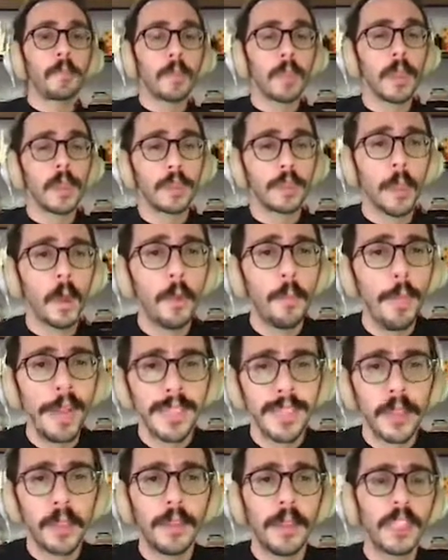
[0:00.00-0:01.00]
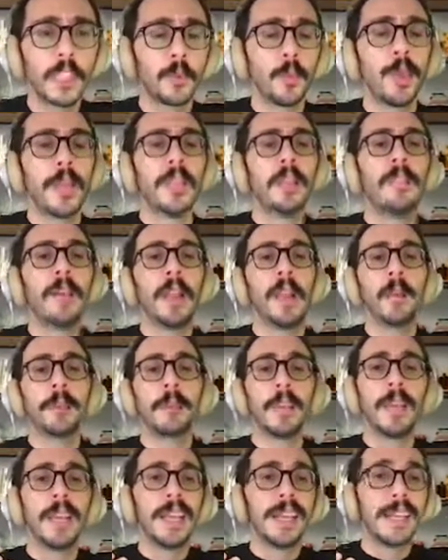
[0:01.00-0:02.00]
So based on this, we developed
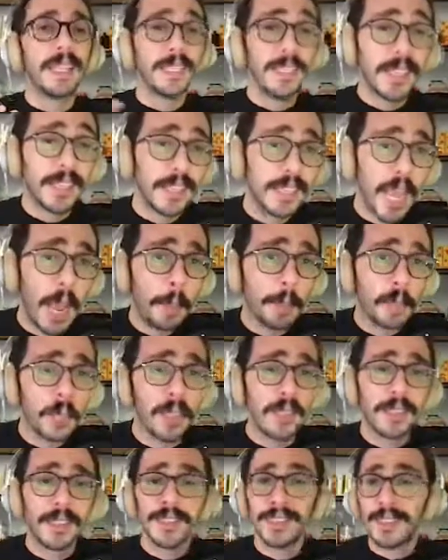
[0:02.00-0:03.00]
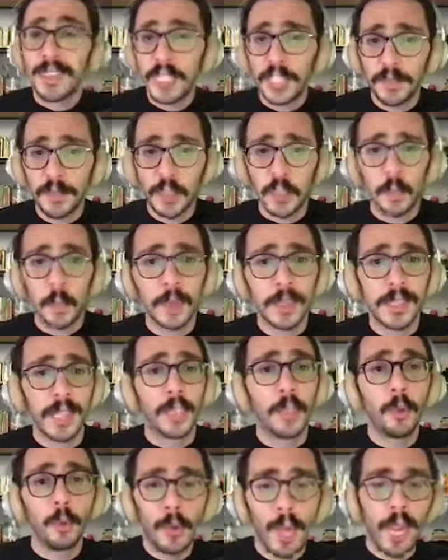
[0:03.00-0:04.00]
6 captions, 6 visuals, and
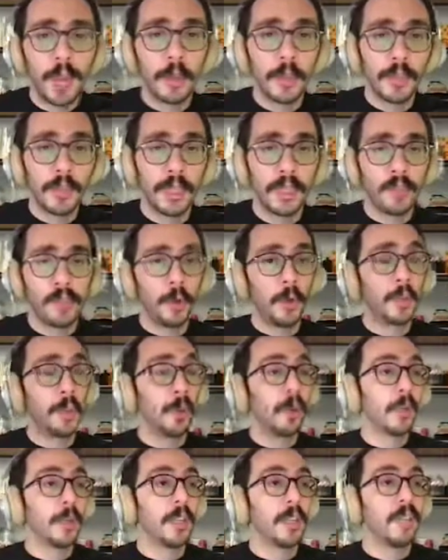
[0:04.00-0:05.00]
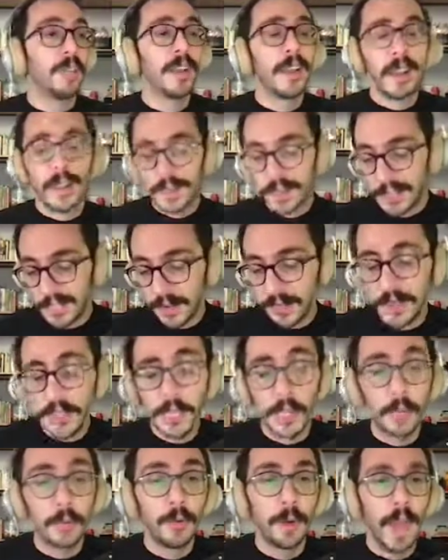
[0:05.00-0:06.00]
2 languages for a total of
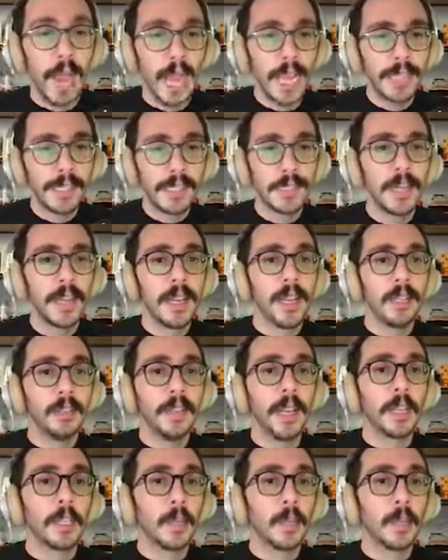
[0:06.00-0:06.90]
72 ads that